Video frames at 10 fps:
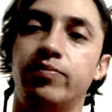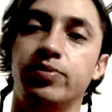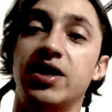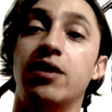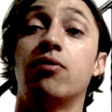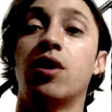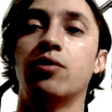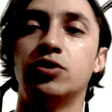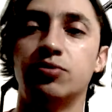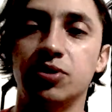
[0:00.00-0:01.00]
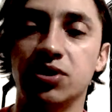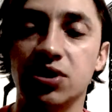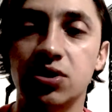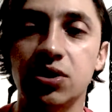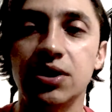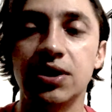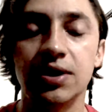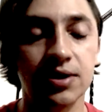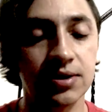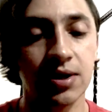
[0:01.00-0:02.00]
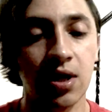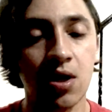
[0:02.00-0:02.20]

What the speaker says: play around with your production ideas.